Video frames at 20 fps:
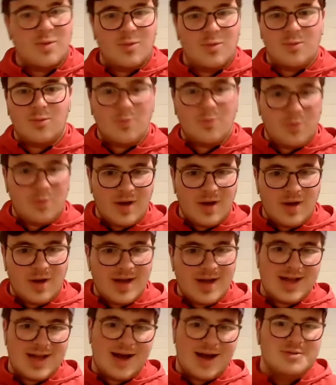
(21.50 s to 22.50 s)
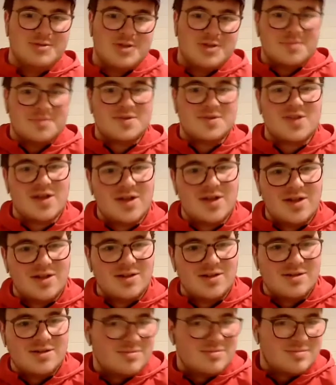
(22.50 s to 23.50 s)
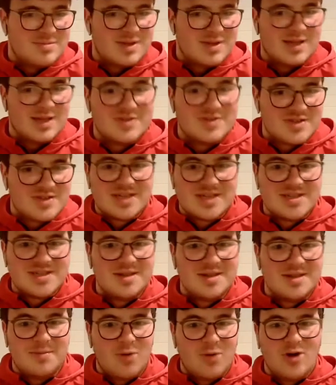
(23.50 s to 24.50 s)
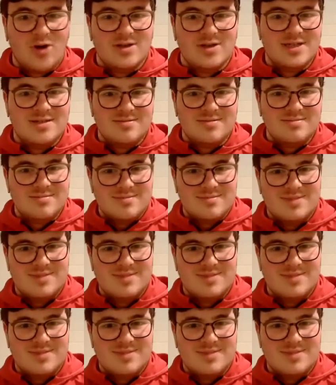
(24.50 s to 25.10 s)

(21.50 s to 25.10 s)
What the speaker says: What a night. I was up till 6 a.m.